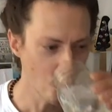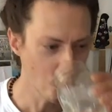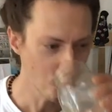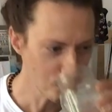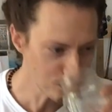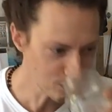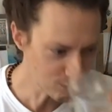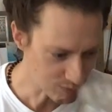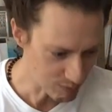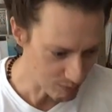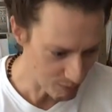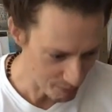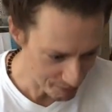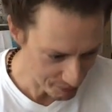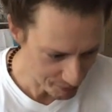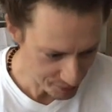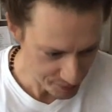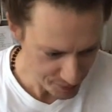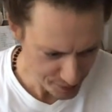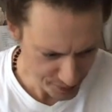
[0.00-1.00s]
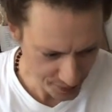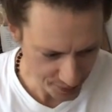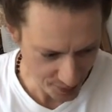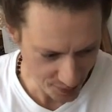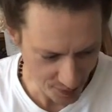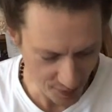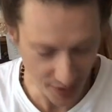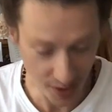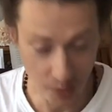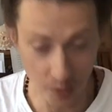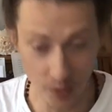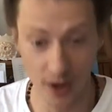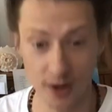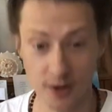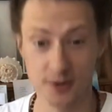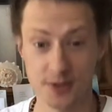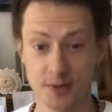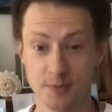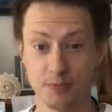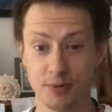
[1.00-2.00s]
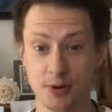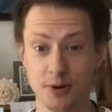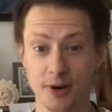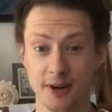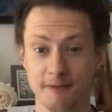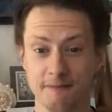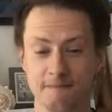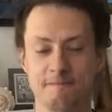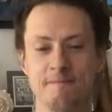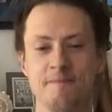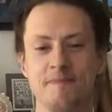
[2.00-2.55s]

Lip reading: water is important.